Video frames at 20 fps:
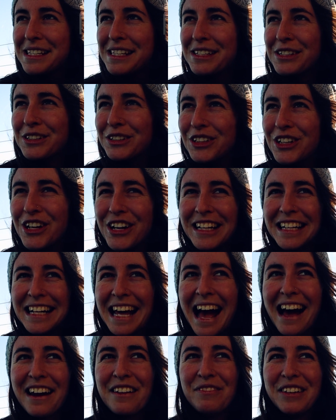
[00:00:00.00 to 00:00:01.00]
still learning
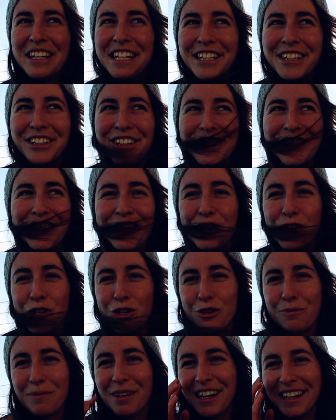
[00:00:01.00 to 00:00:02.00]
how to be a good
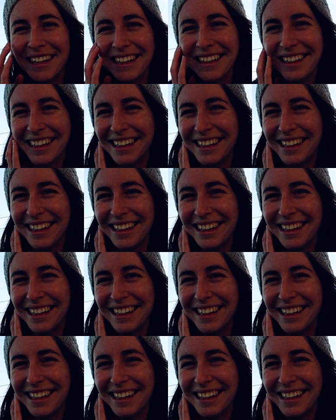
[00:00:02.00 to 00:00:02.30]
YouTuber.